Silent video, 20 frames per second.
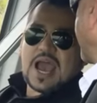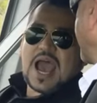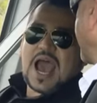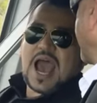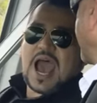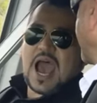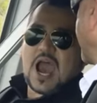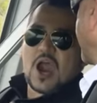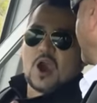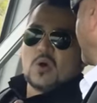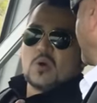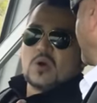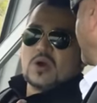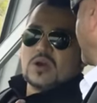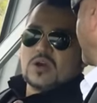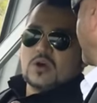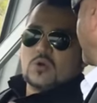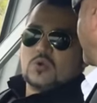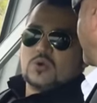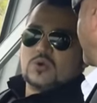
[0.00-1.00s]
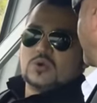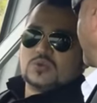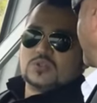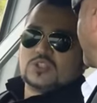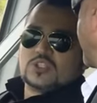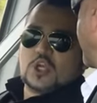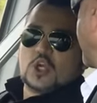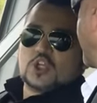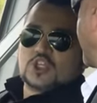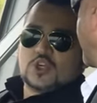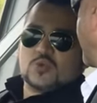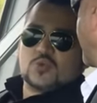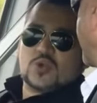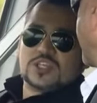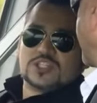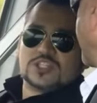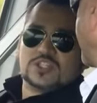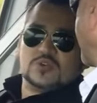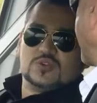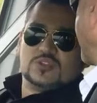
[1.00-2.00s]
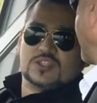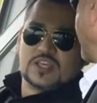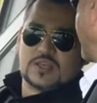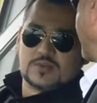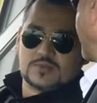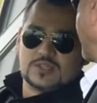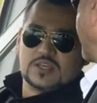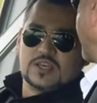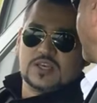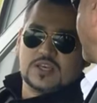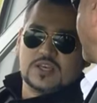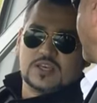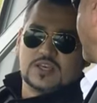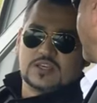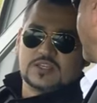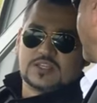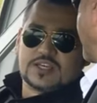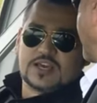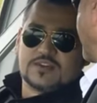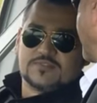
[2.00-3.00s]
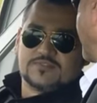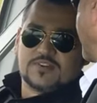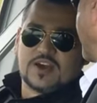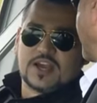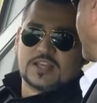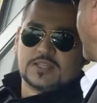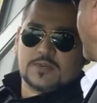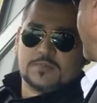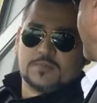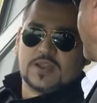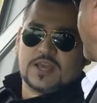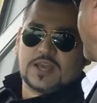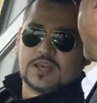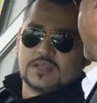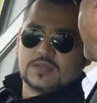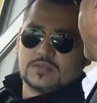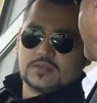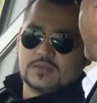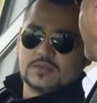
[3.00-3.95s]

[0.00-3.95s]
how search and rescue teams can find the plane.